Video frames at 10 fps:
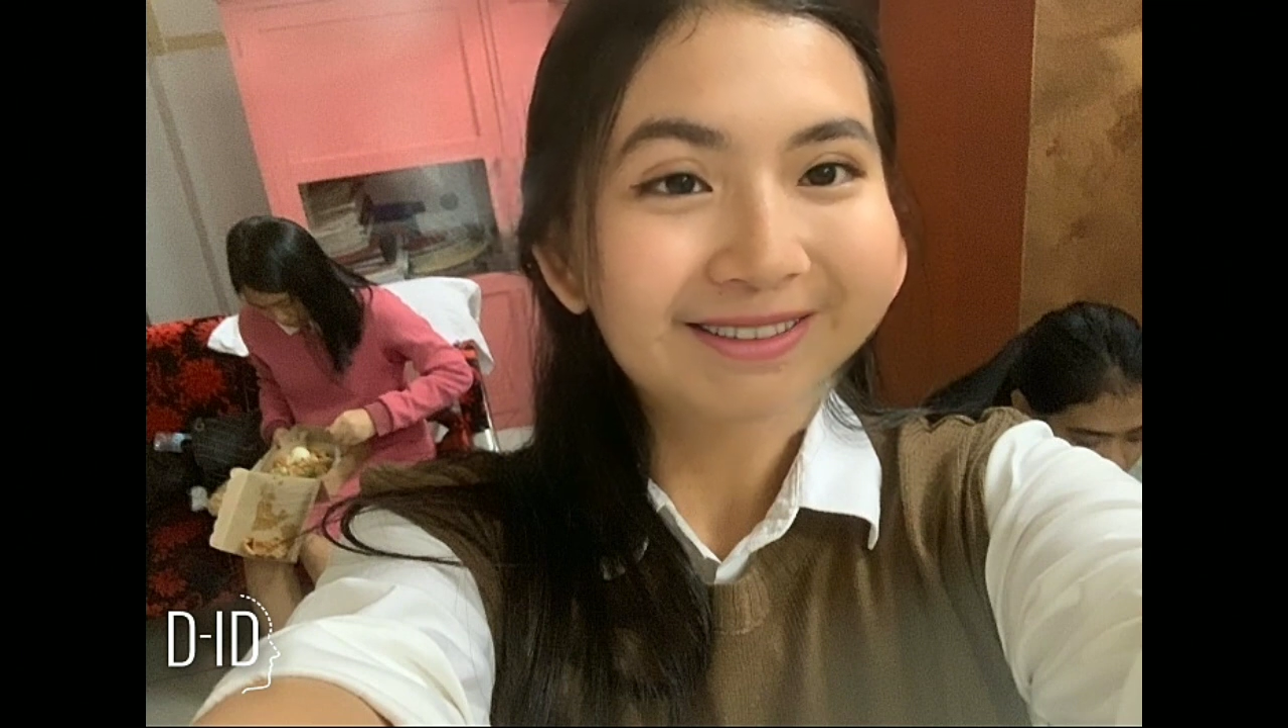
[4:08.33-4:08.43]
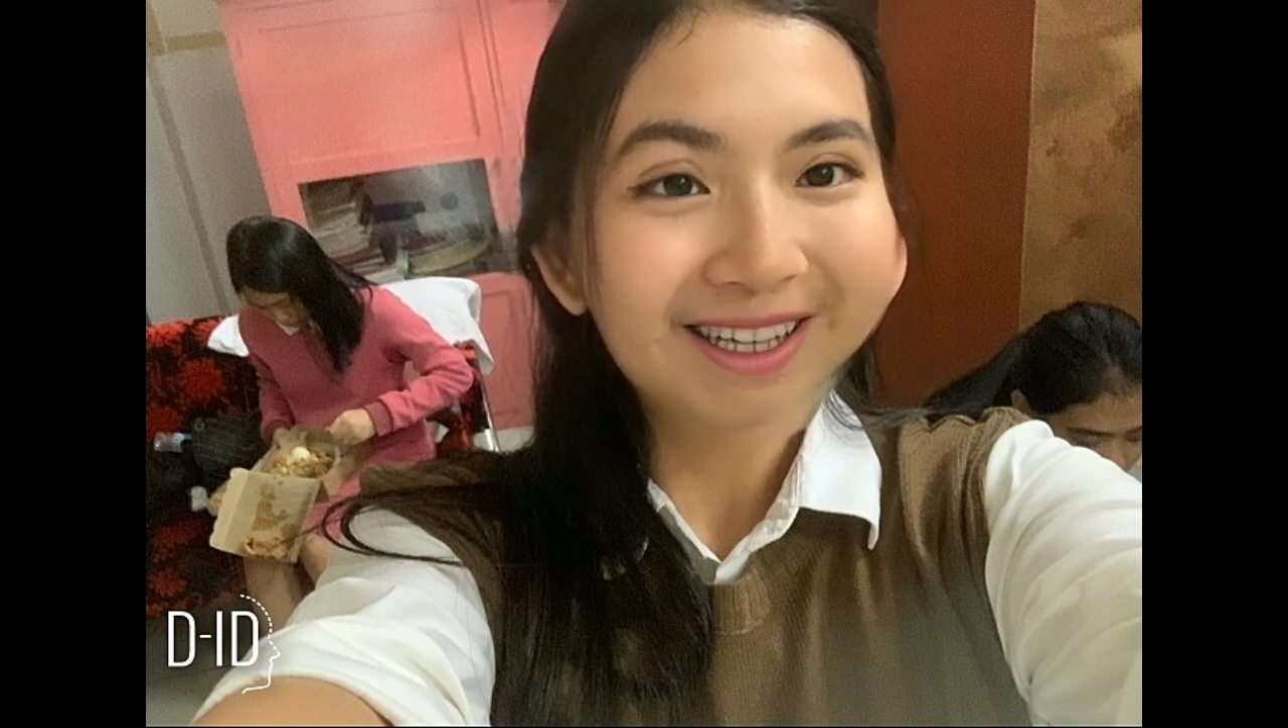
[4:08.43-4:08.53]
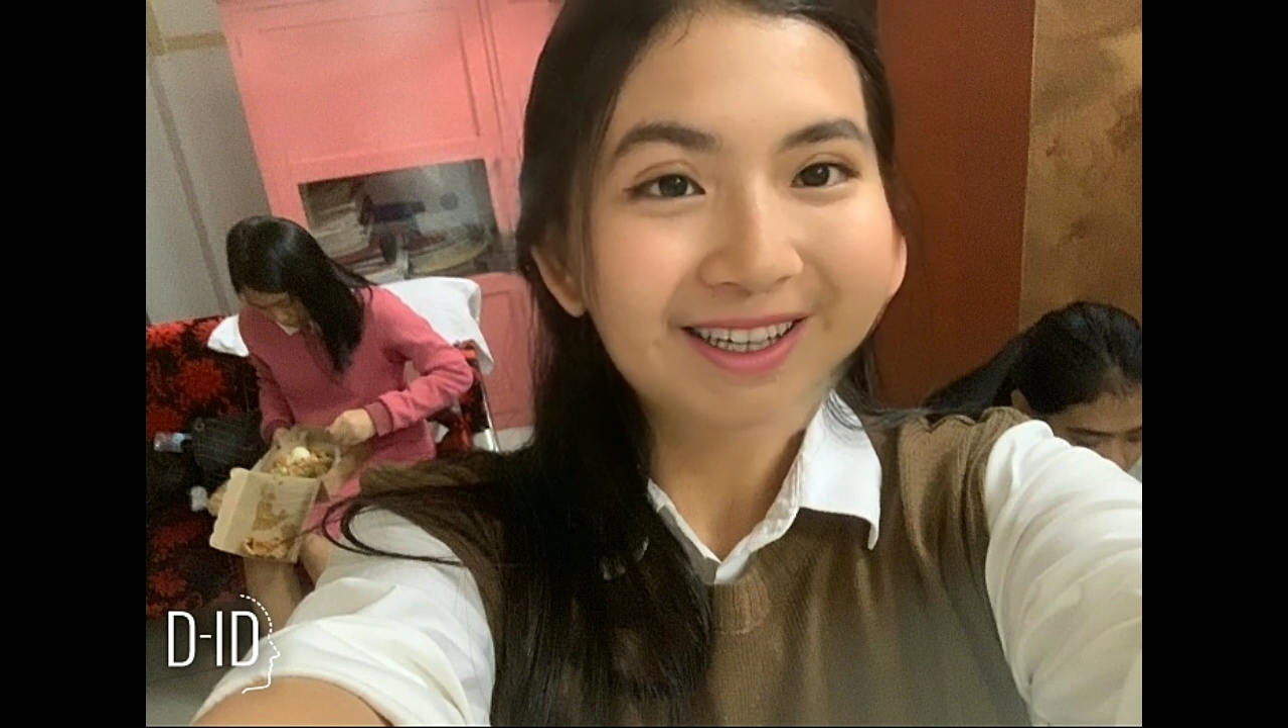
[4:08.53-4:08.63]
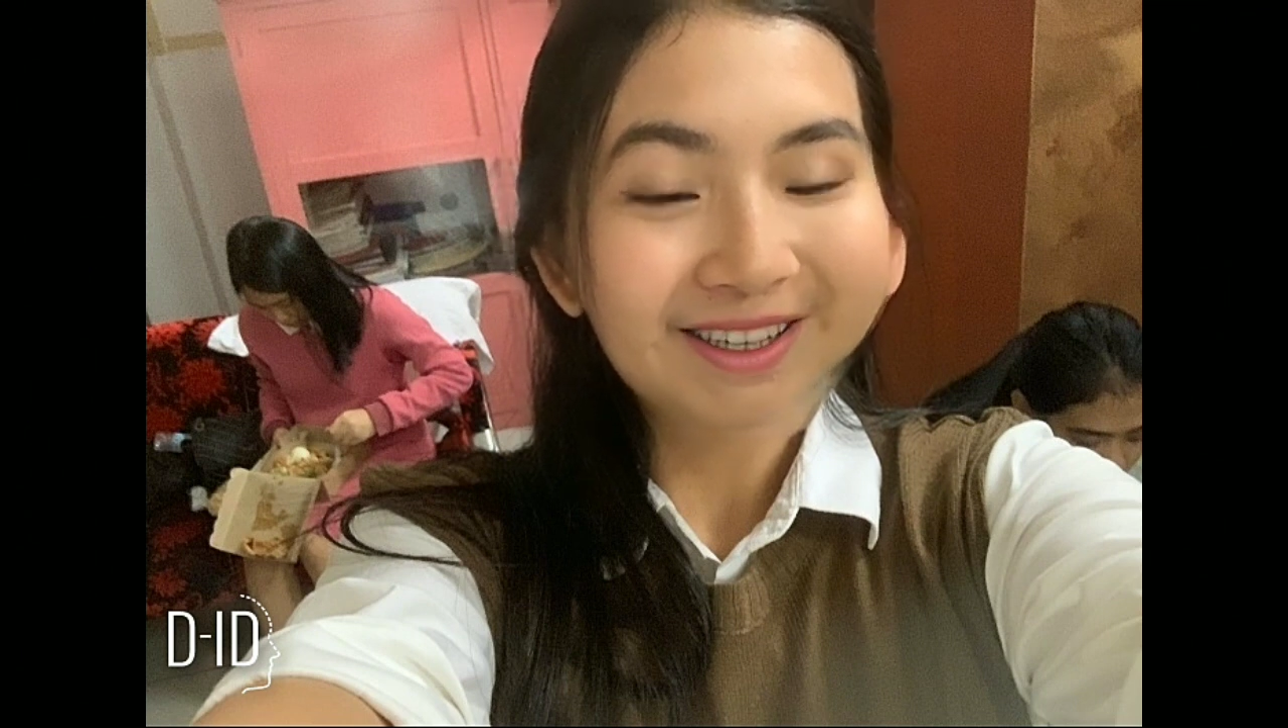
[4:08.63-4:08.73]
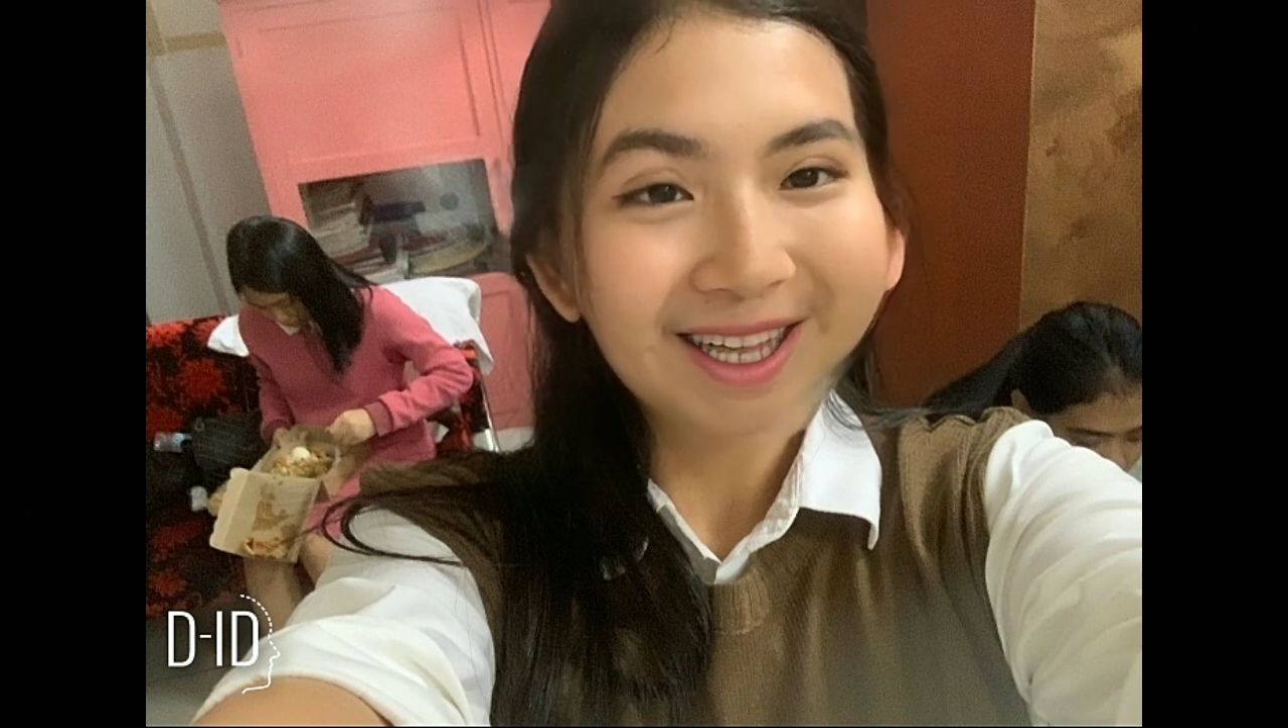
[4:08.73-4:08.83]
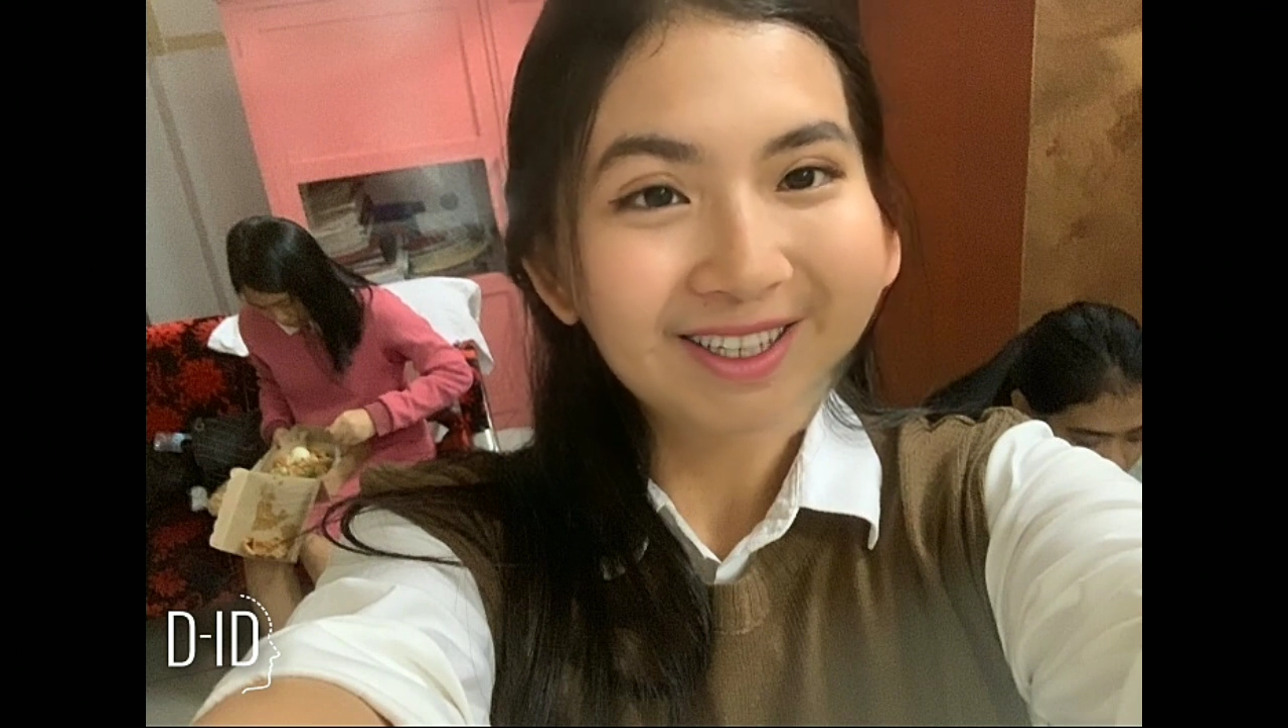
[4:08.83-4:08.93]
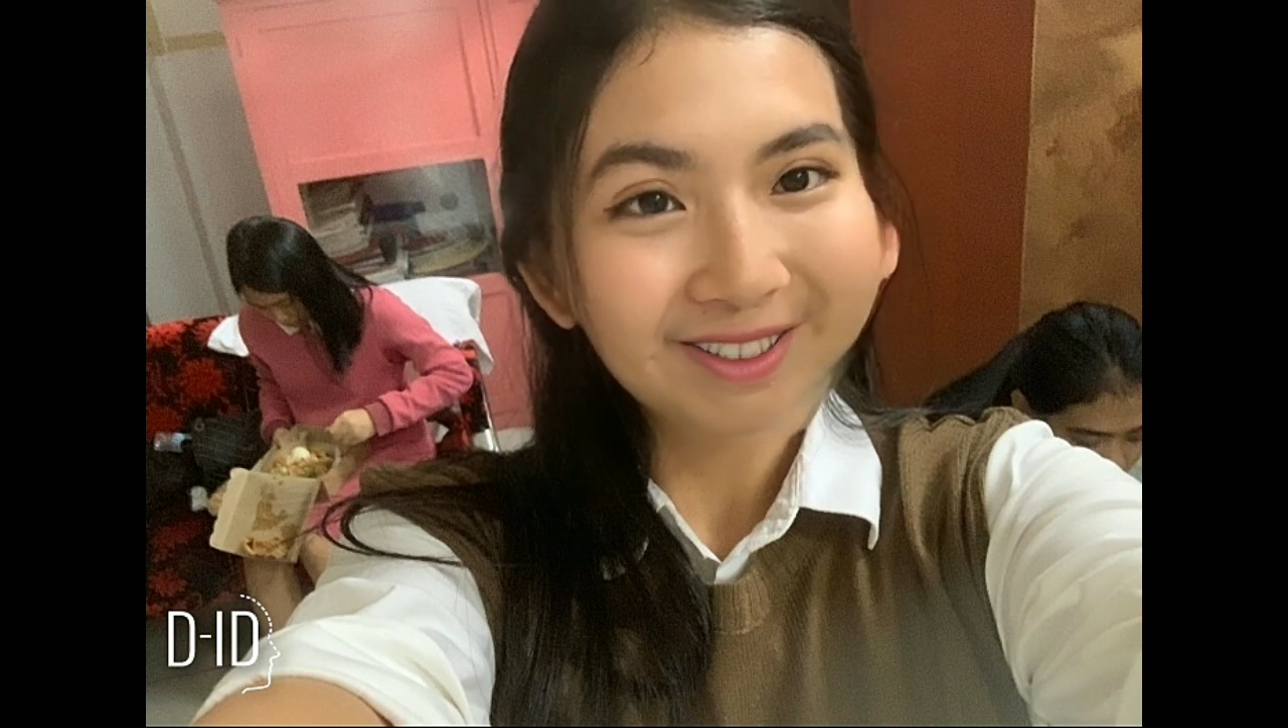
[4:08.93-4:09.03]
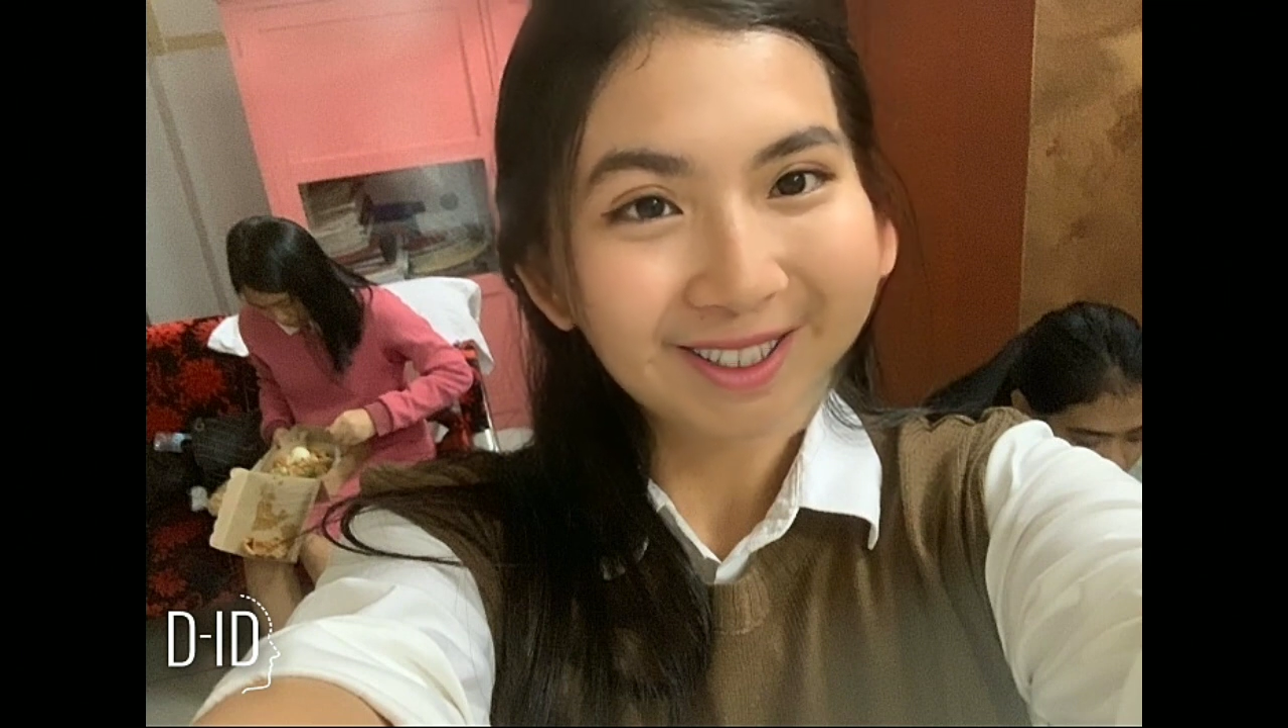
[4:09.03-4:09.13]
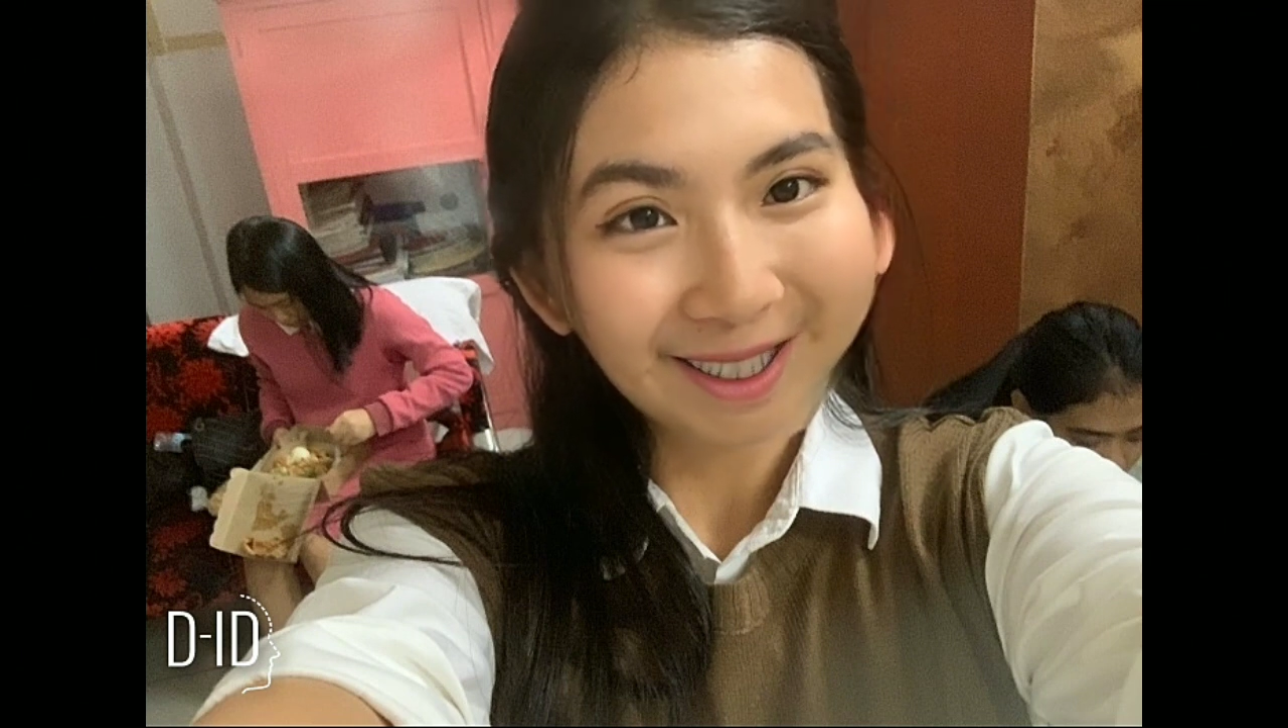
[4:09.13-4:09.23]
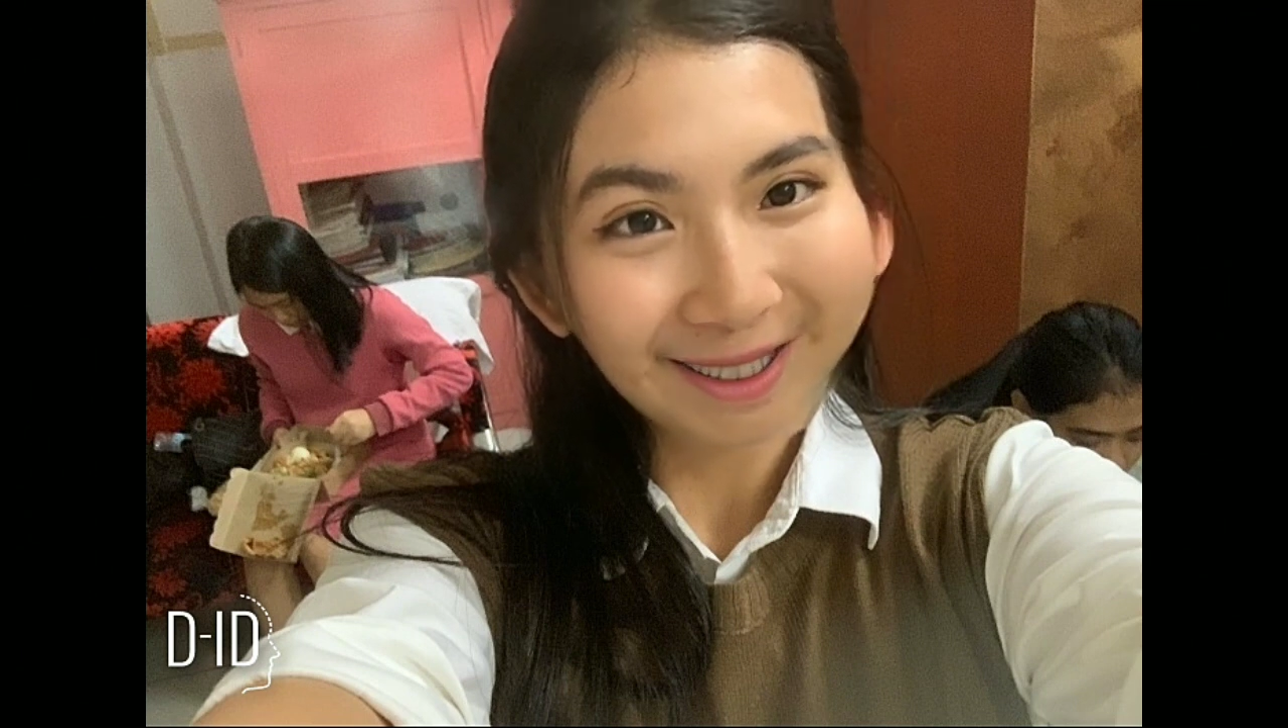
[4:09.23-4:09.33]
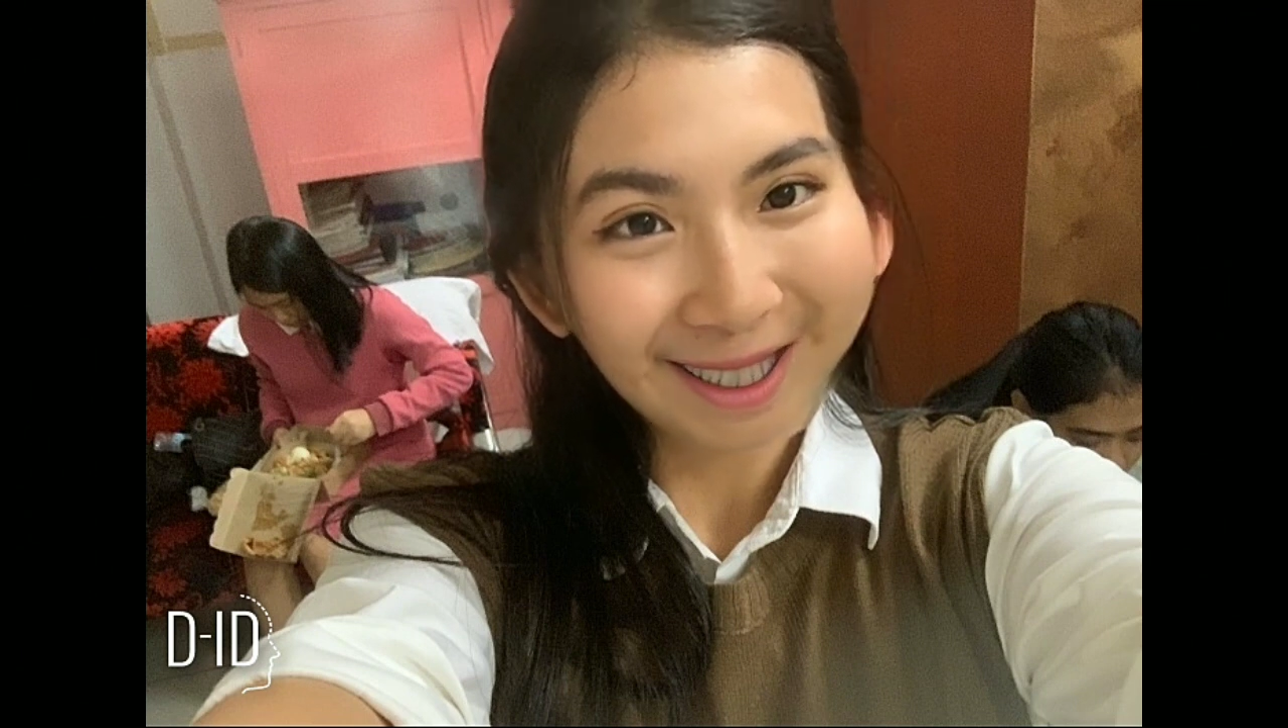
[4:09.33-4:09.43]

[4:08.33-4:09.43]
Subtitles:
data collection,